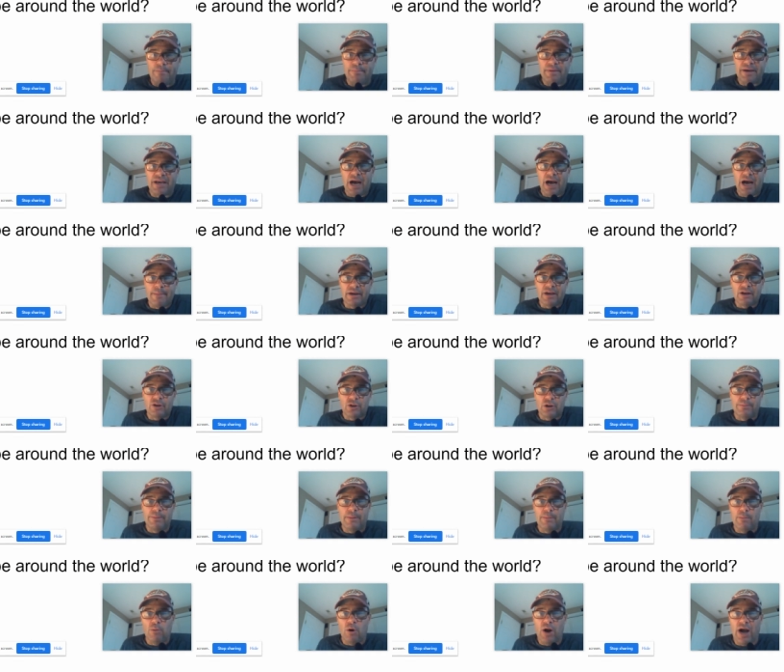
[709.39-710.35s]
becoming a little
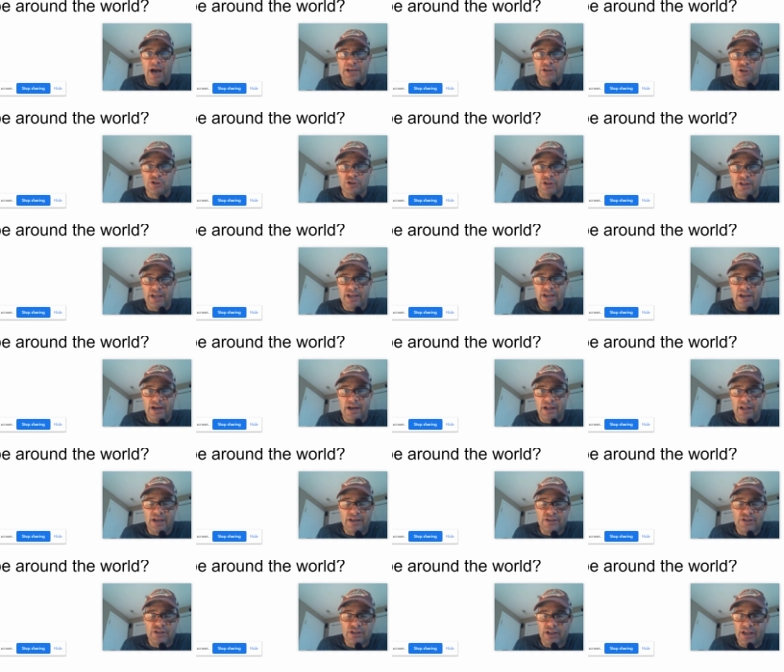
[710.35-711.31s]
bit more
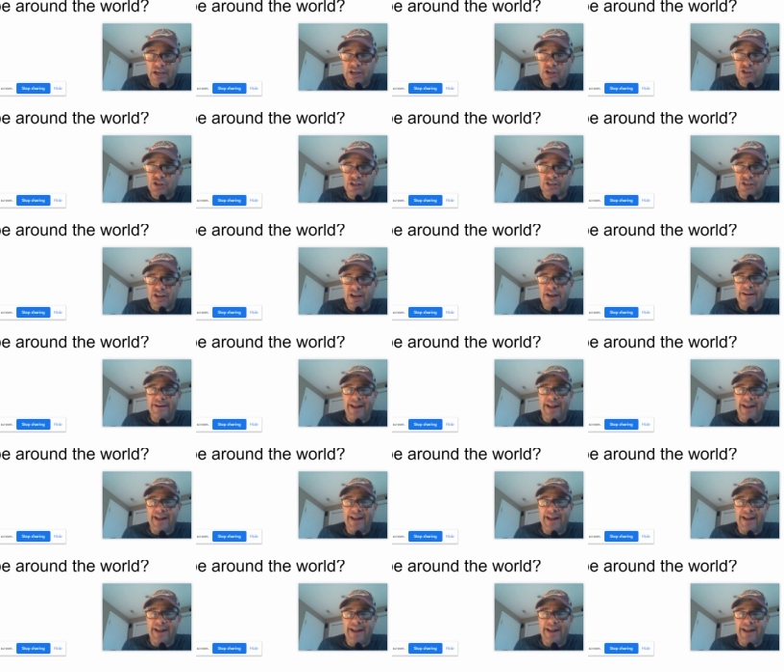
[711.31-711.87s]
isolationist,